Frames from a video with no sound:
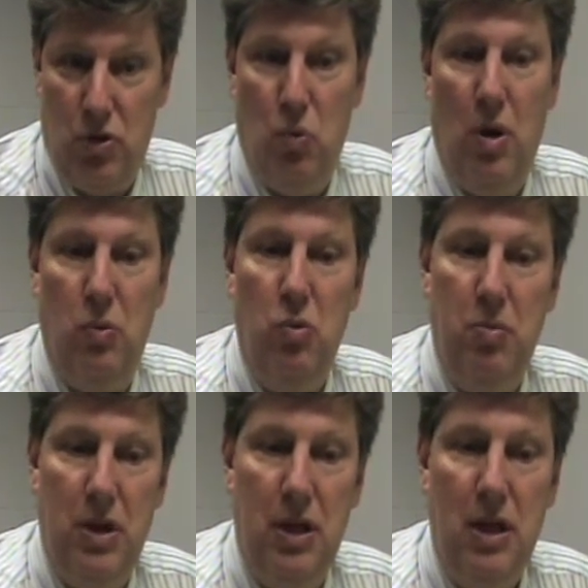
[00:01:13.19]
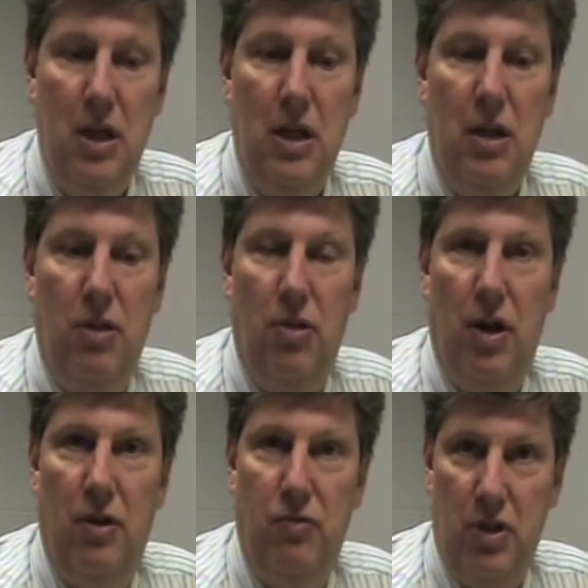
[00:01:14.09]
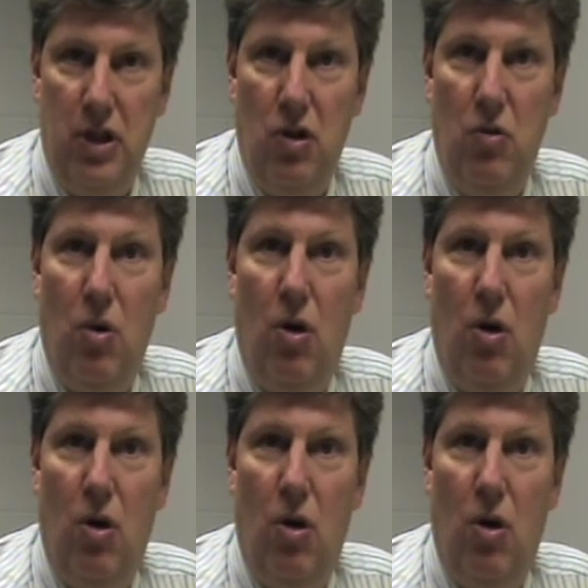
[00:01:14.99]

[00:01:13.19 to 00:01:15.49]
So one will be the video